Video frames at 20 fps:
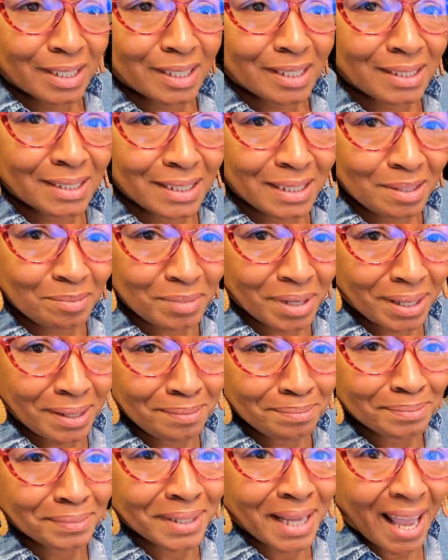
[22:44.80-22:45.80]
clean him up
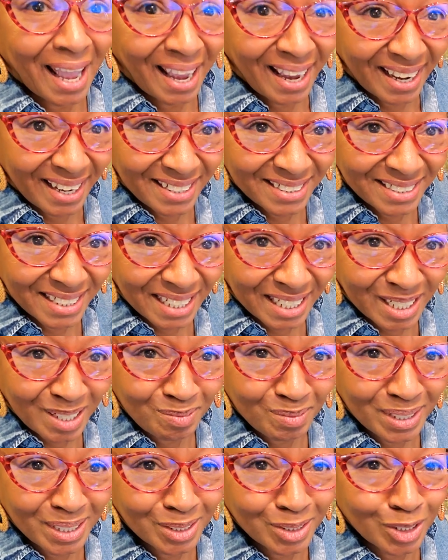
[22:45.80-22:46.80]
and get him
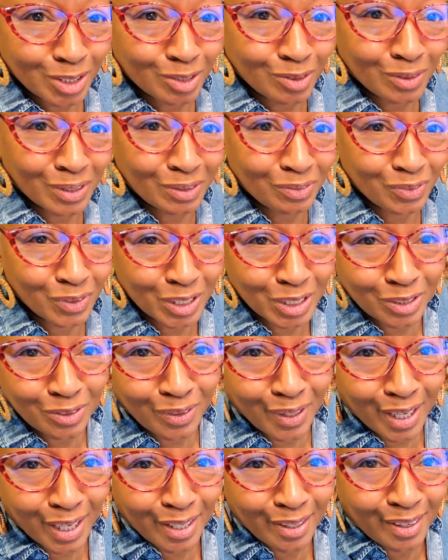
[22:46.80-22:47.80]
into the
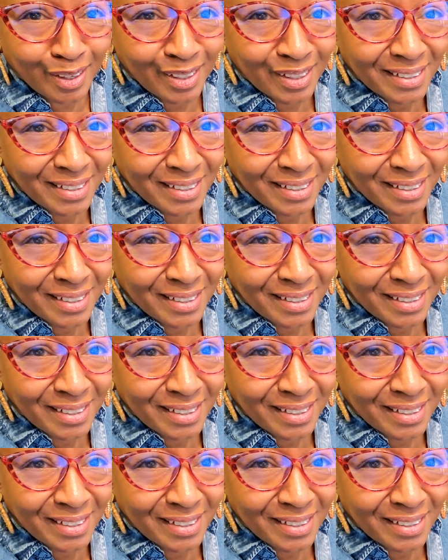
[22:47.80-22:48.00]
refrigerator.